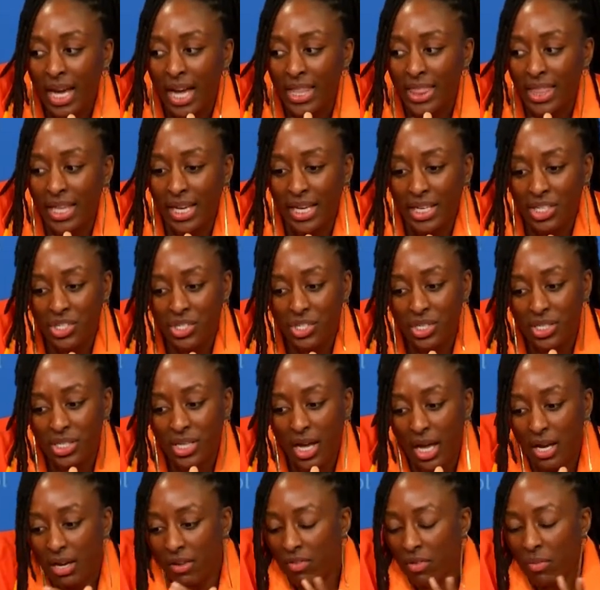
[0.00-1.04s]
I think it's just
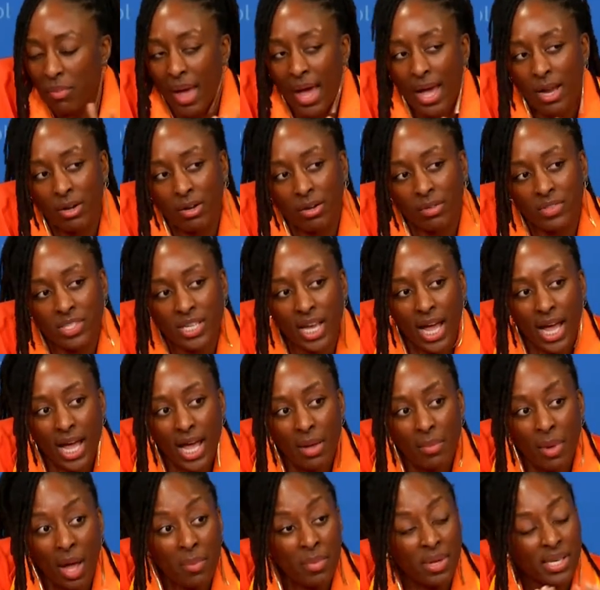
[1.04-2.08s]
kind of a matter of
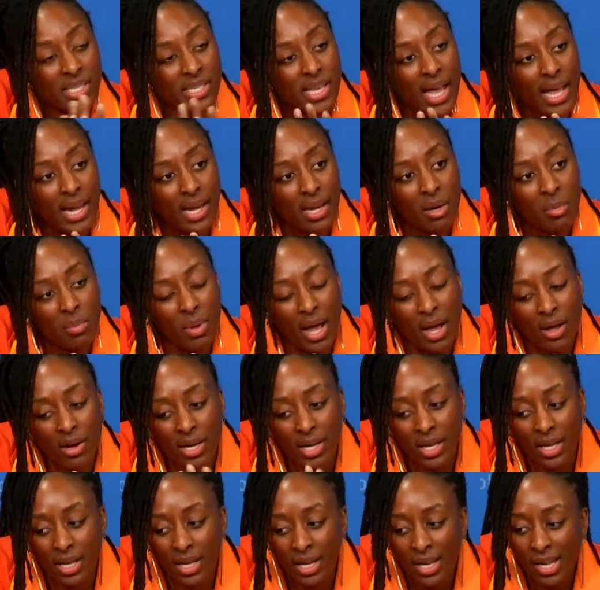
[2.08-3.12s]
time. I'm excited about
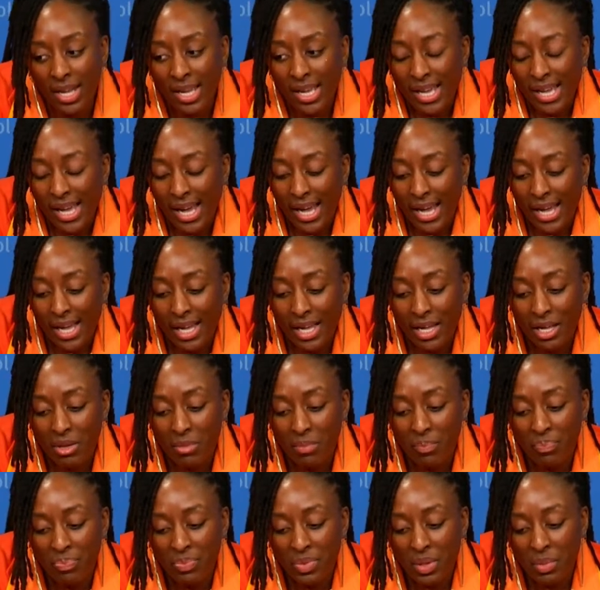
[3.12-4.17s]
it.
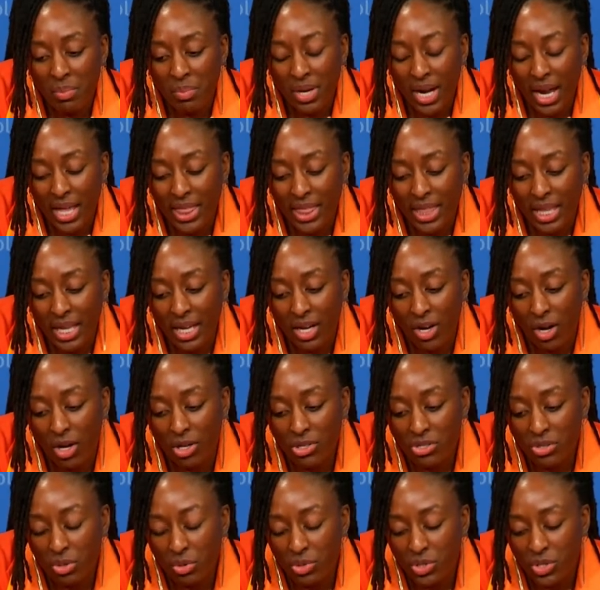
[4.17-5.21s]
But I think
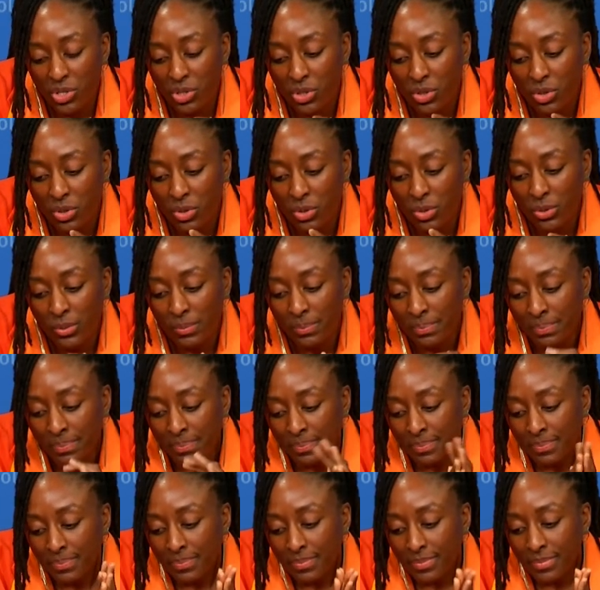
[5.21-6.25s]
also, too,
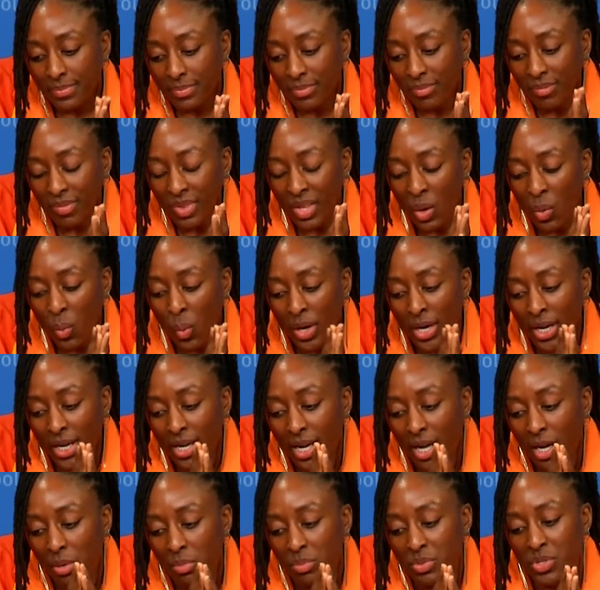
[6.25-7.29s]
when it
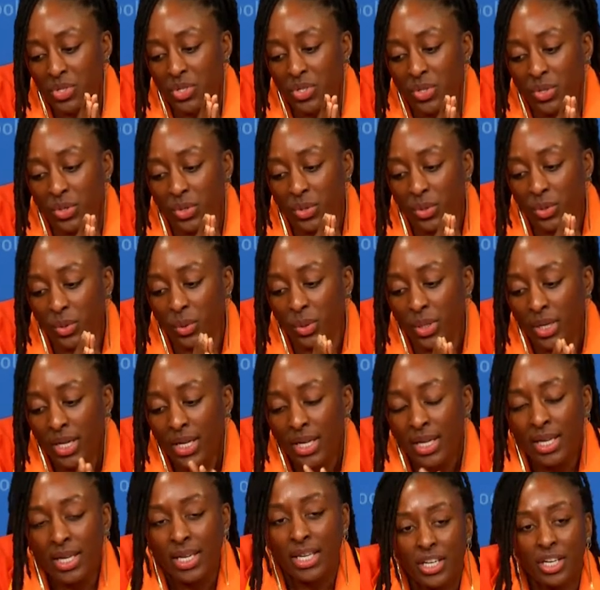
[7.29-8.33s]
comes to,
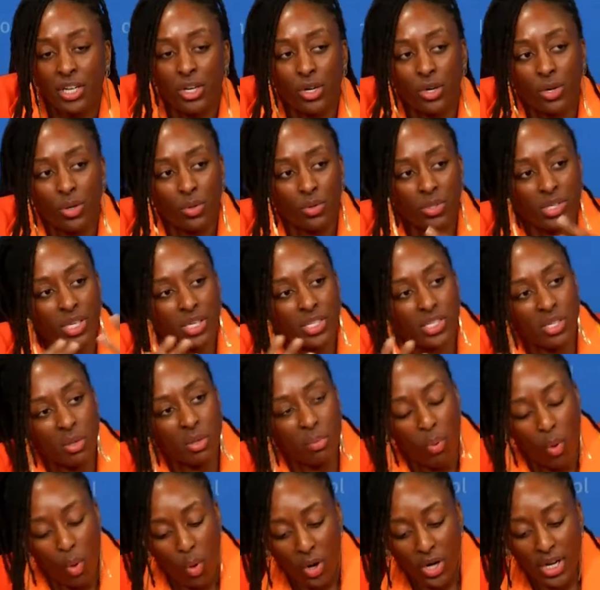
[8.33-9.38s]
you know,
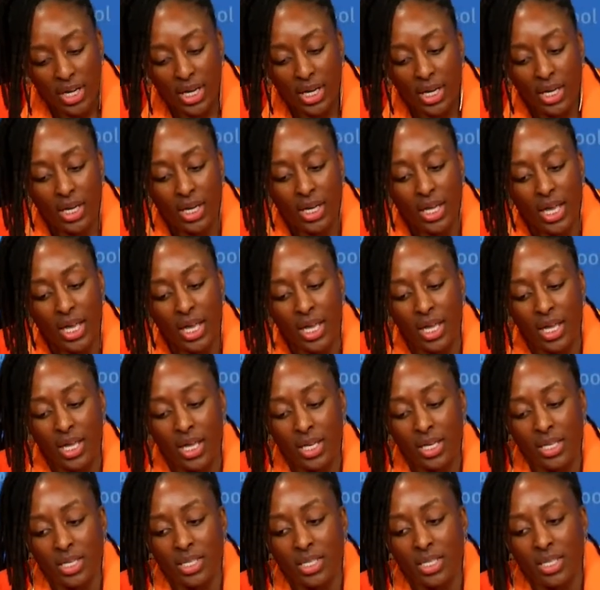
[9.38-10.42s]
supporting
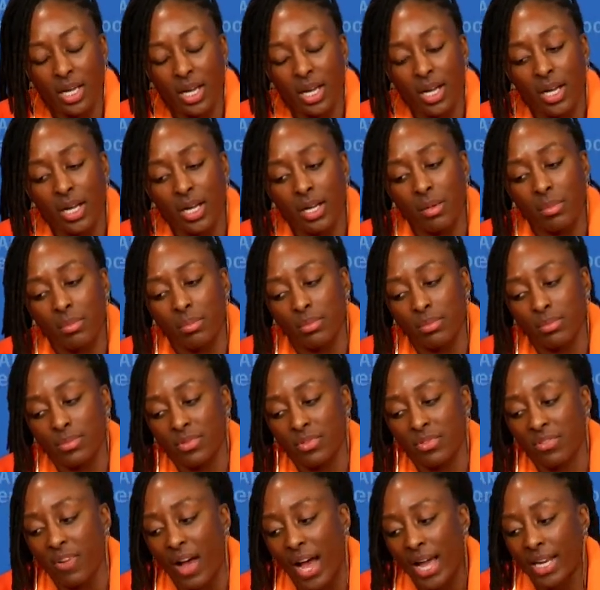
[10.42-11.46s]
and
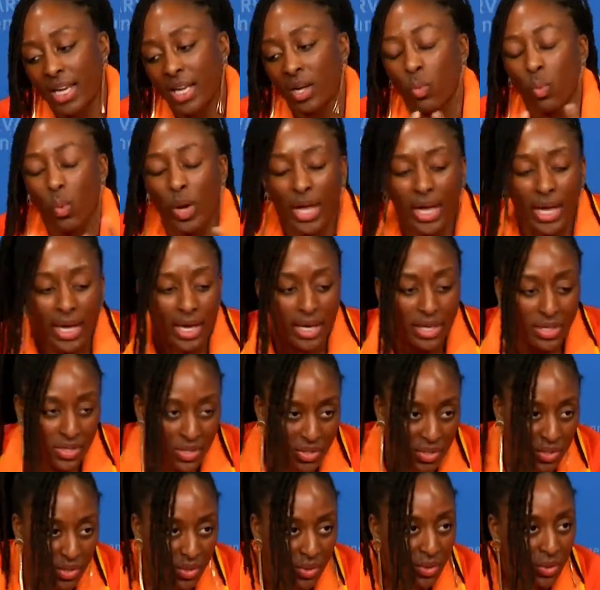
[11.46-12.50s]
finding
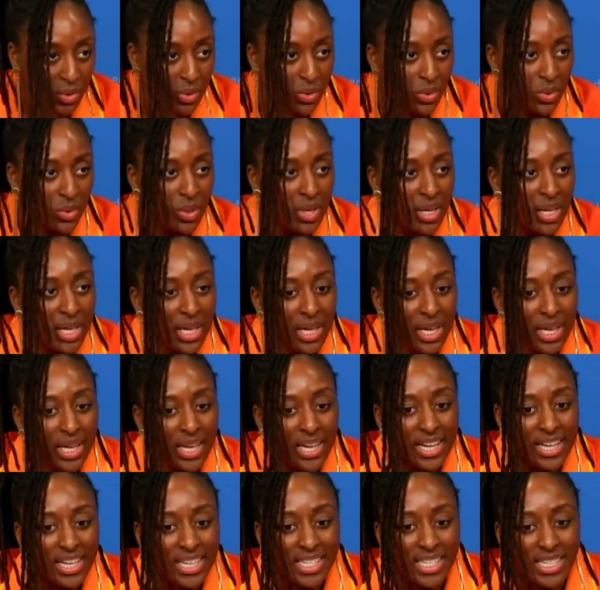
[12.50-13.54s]
ways to
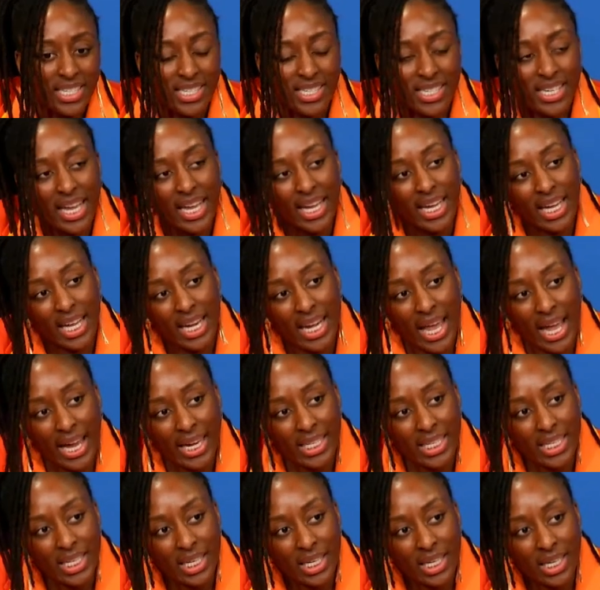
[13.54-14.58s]
stay
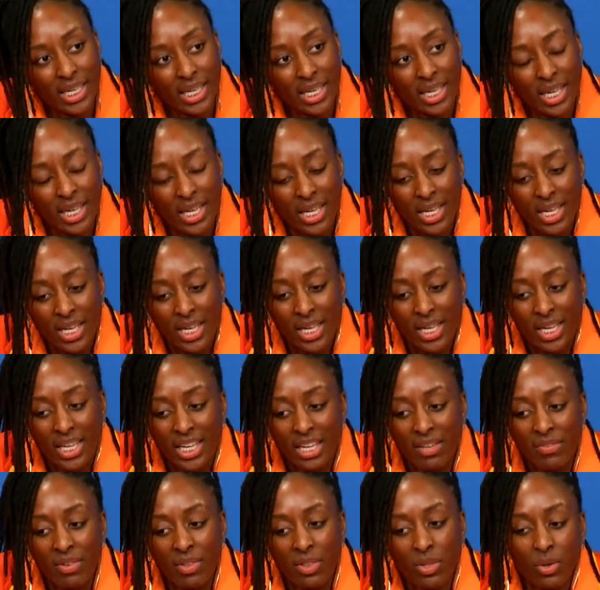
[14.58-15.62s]
connected,
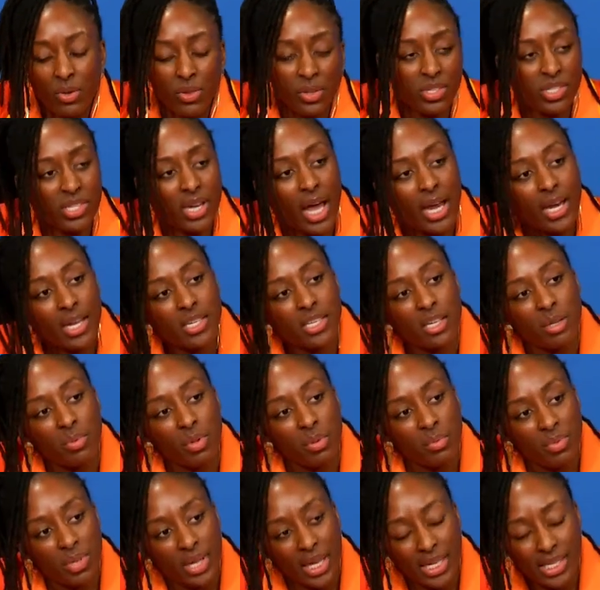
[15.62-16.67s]
even though there's not a
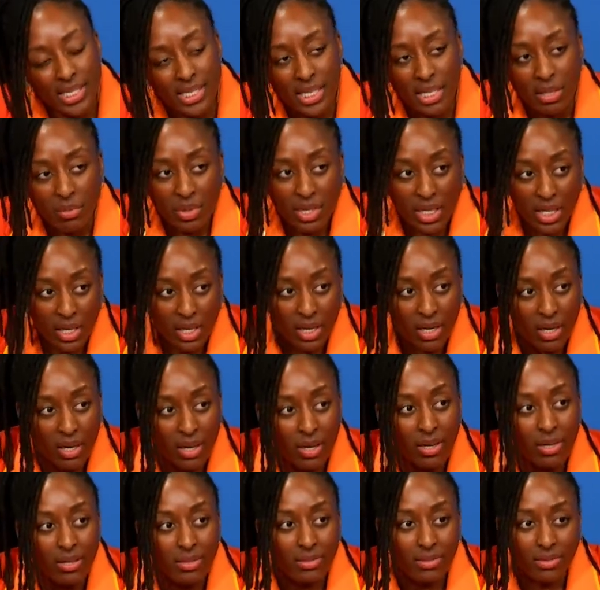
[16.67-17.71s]
WNBA team
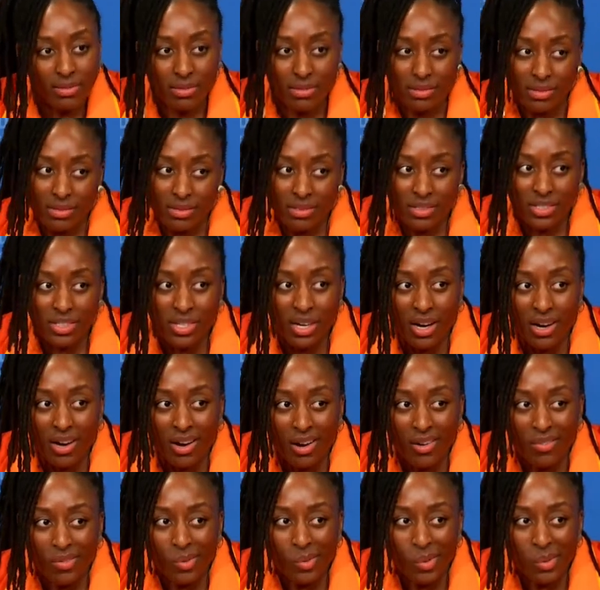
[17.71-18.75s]
here, you got
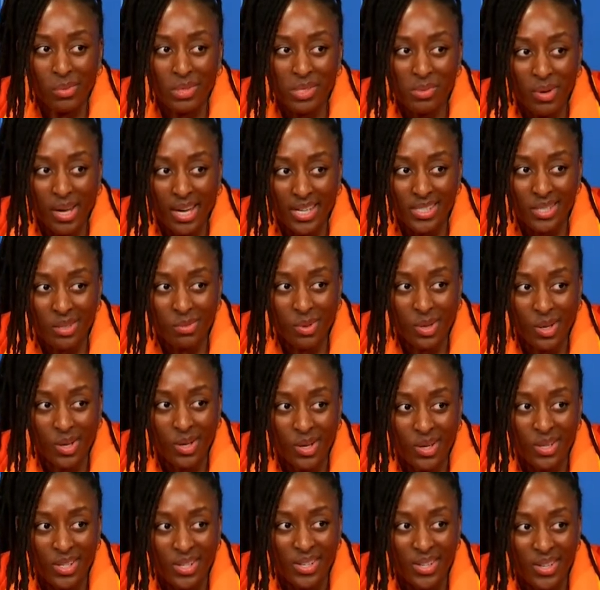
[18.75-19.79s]
Harvard women's
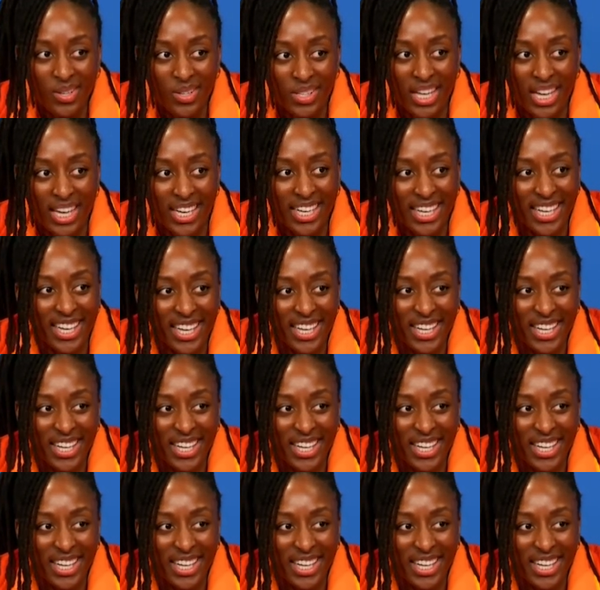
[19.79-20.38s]
basketball, you know, yeah. Like,